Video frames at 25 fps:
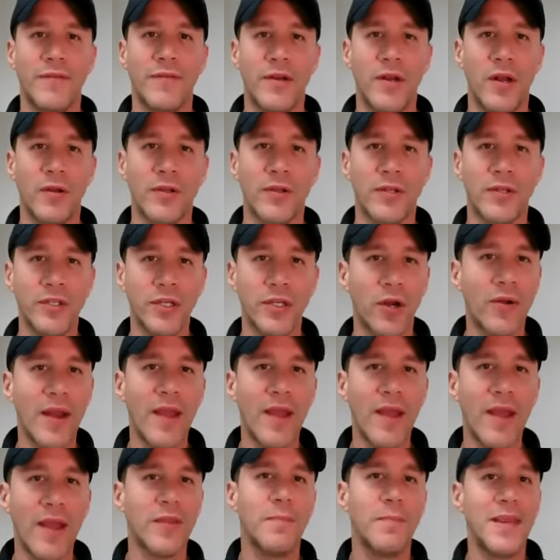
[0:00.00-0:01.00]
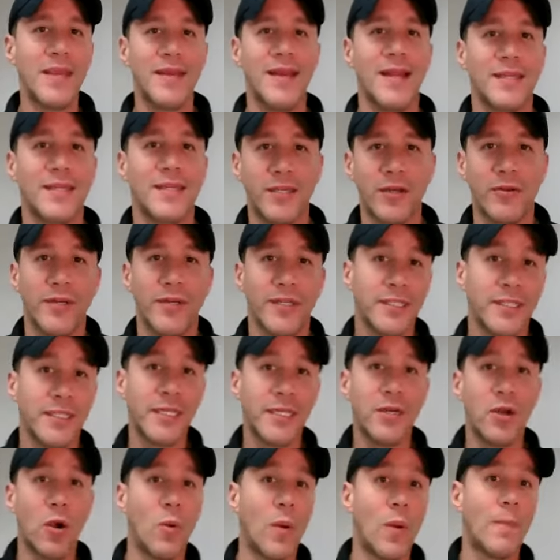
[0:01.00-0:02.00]
because you don't have to be necessarily a
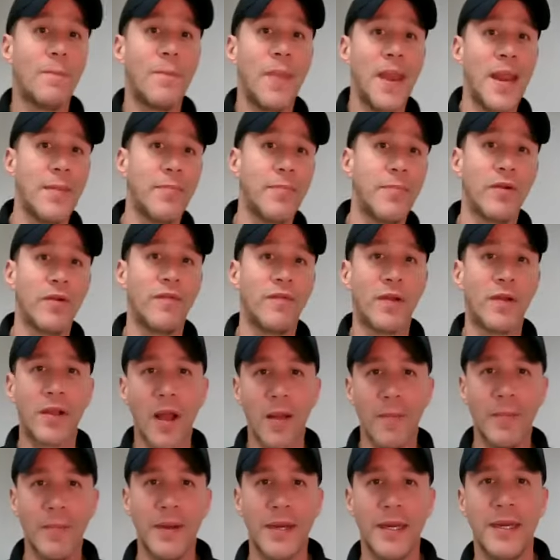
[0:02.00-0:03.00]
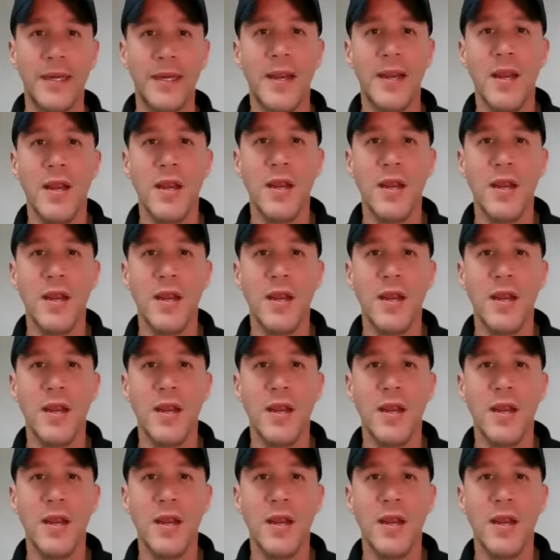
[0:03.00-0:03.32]
CEO on paper of a company.